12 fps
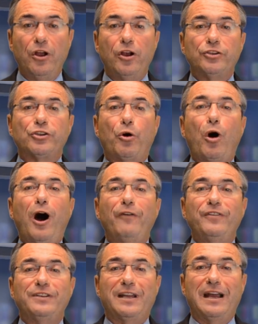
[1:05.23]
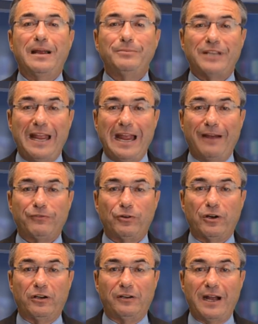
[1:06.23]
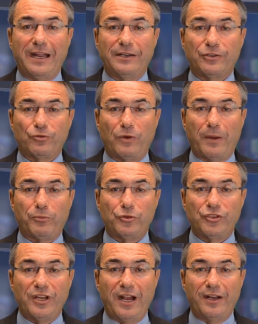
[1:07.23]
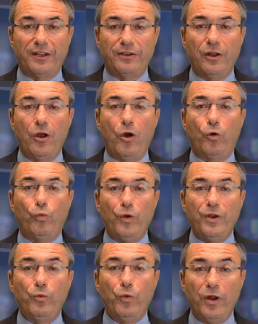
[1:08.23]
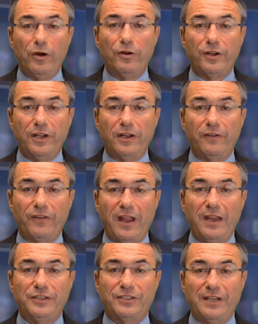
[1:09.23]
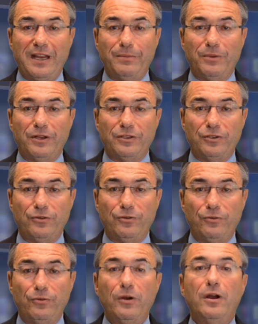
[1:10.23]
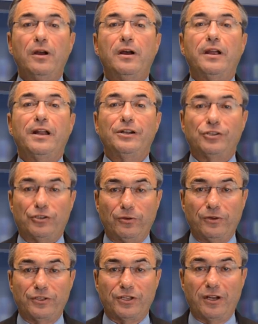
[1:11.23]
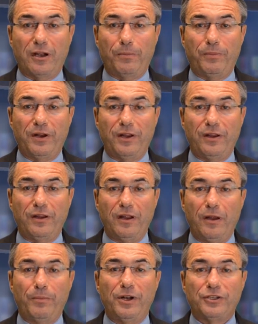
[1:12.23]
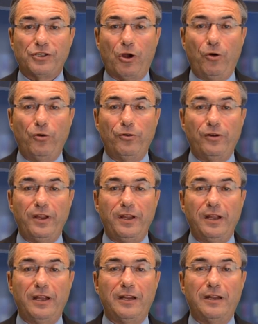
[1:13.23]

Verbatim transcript: So oftentimes after a client is represented, we will give a statement to an insurance company, but it's only